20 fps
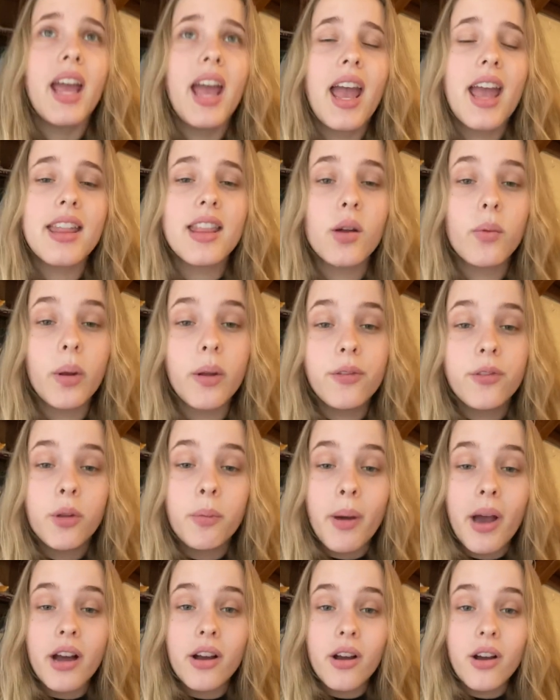And then we flew
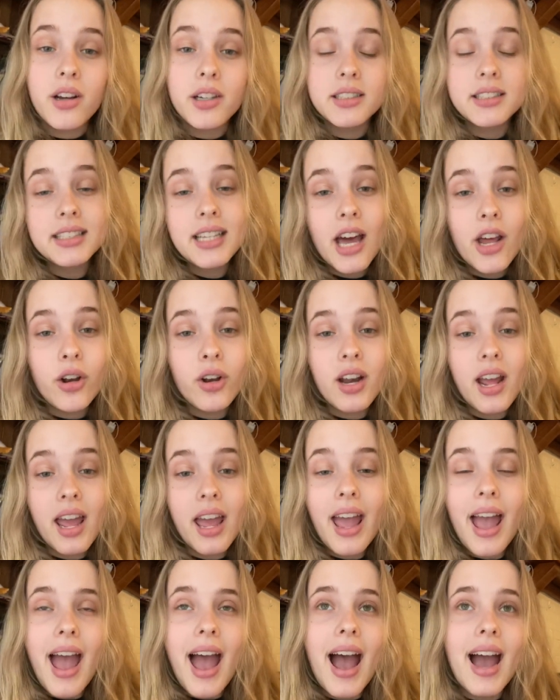back on Saturday.